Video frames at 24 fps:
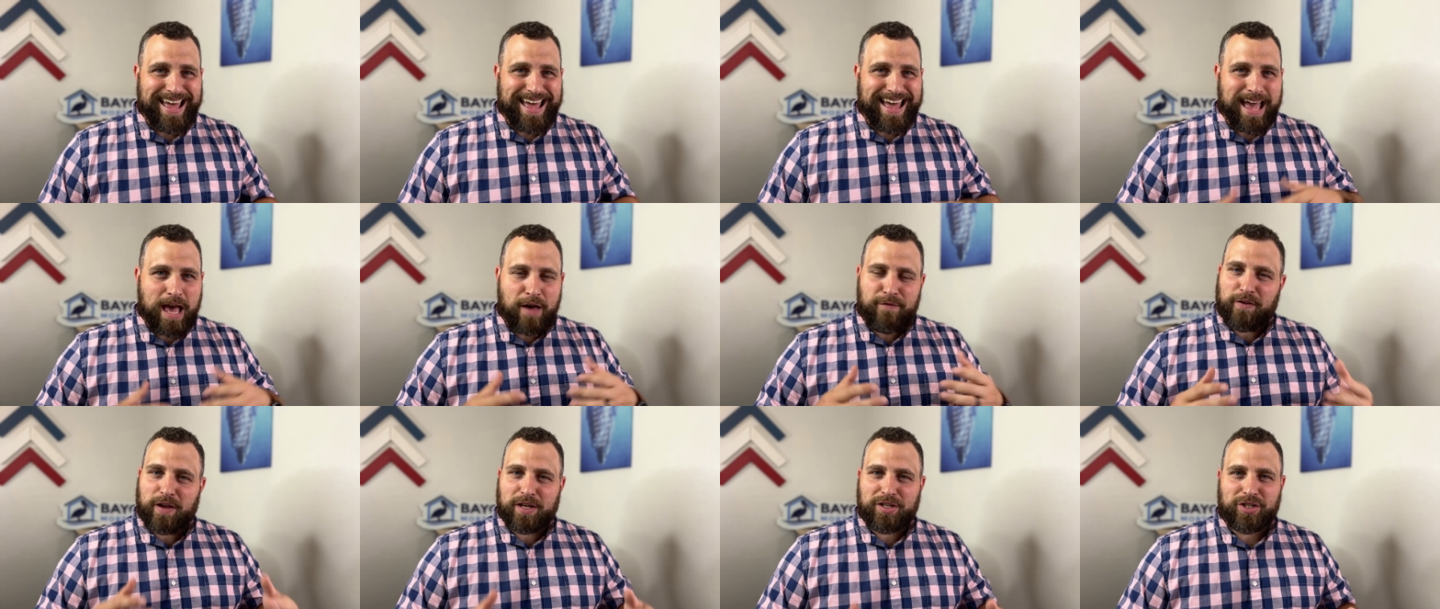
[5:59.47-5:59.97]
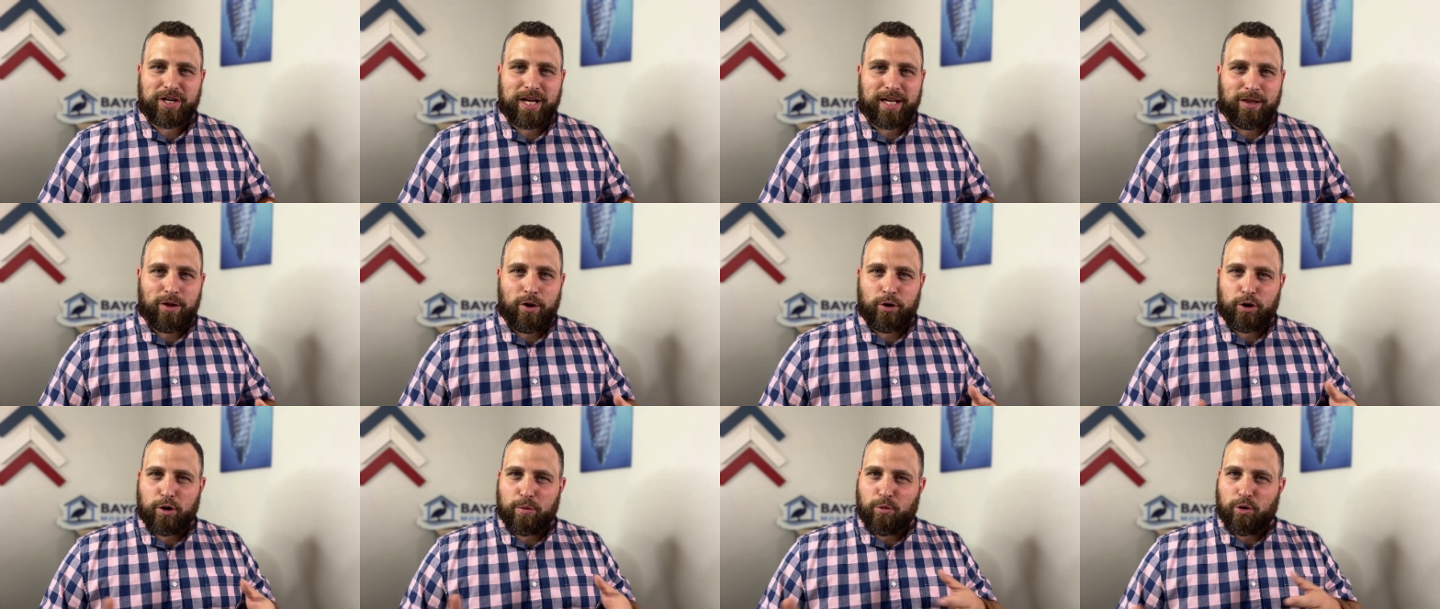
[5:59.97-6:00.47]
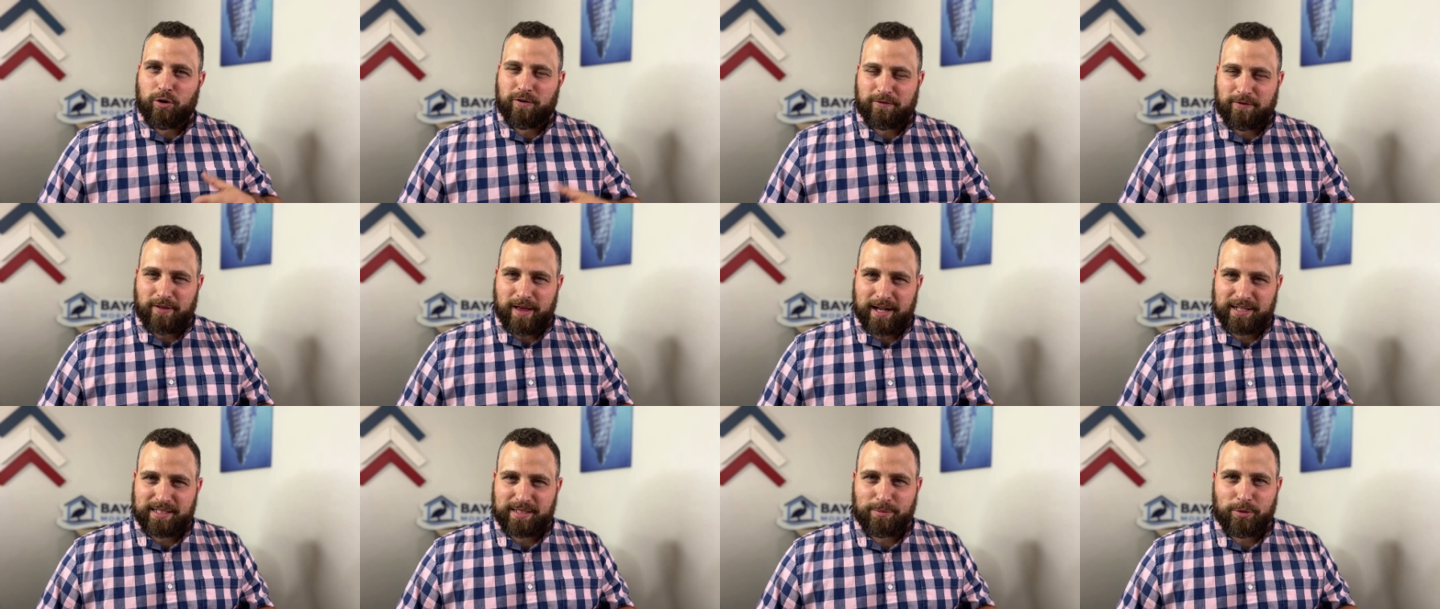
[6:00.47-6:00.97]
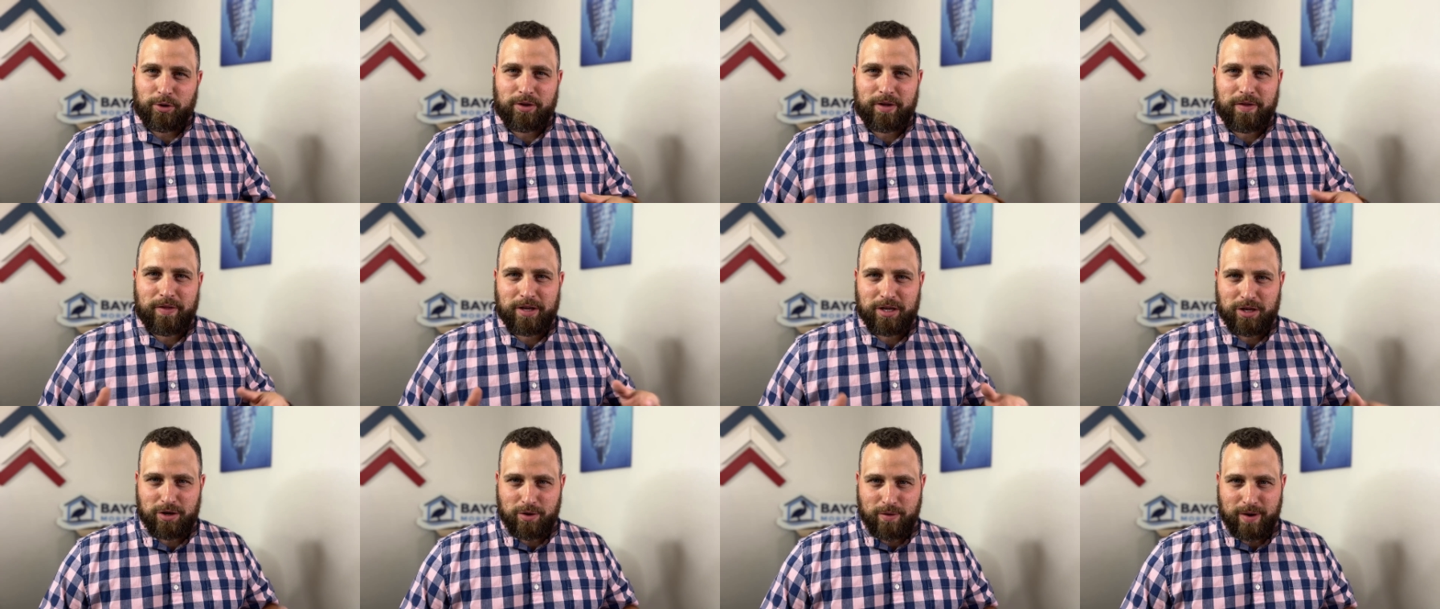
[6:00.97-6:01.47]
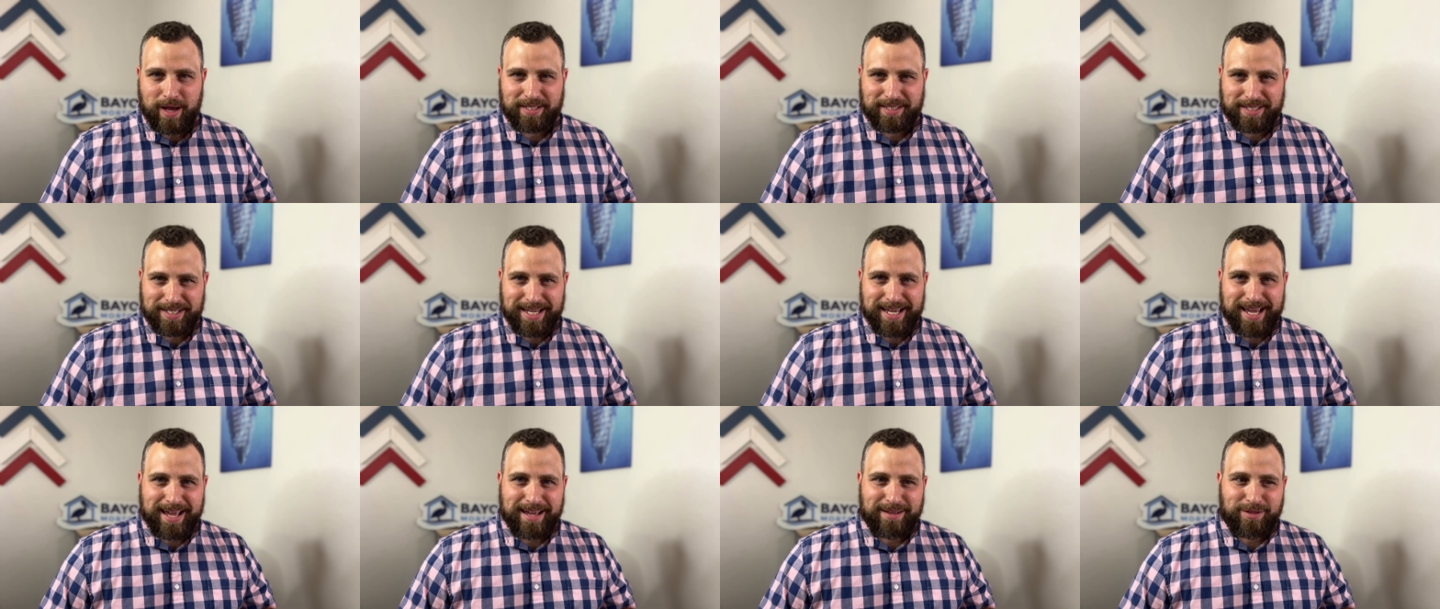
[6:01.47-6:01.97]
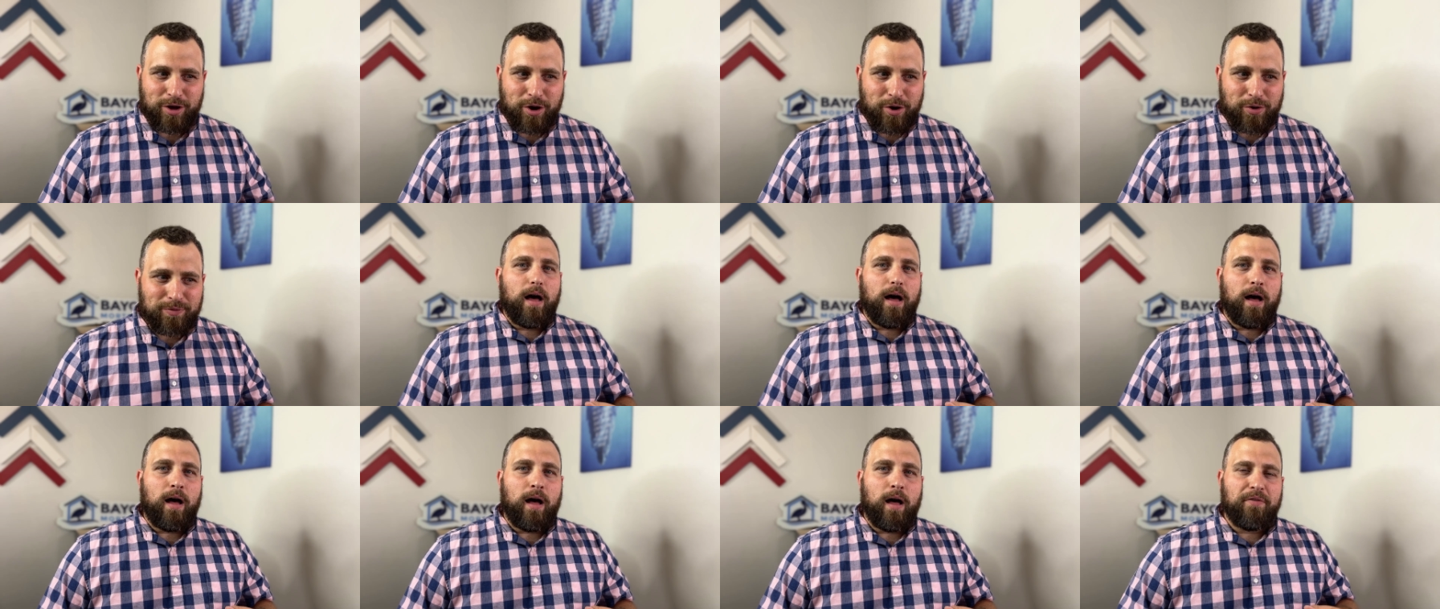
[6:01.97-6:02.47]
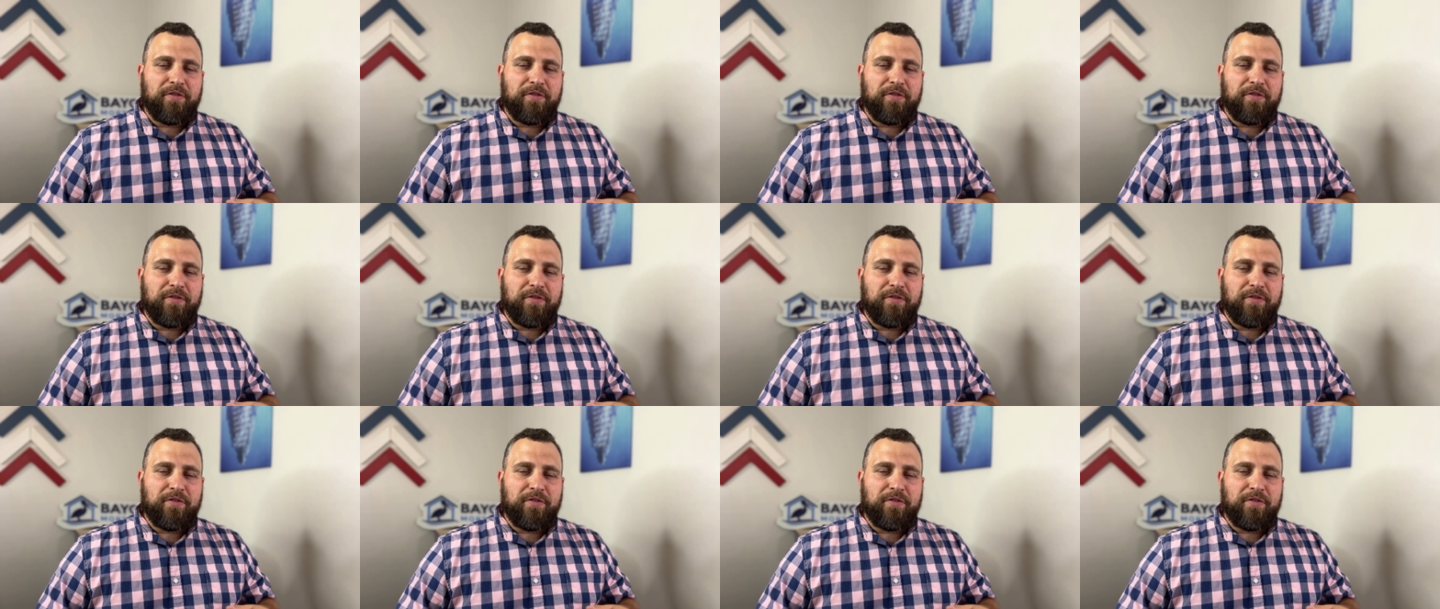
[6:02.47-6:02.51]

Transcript: FHA loan are more flexible than the USDA loan. Uh,